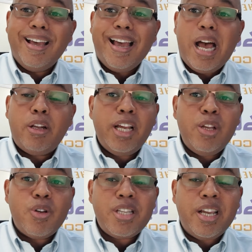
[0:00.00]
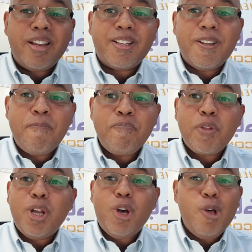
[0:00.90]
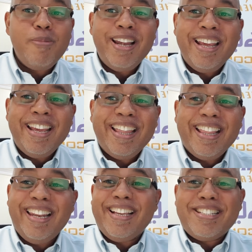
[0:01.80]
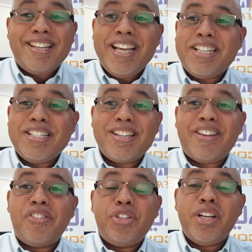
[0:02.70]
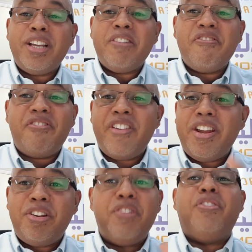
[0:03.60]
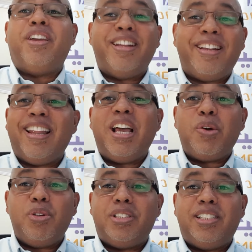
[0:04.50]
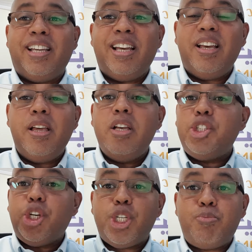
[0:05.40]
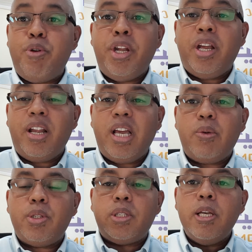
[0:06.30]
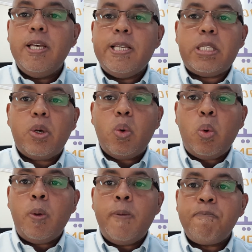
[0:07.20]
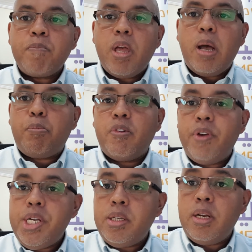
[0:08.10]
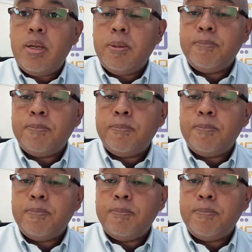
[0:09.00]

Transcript: I'll tell you a secret. Normally, legislations are written in a very difficult language, yeah, Shakespearean language. So a professional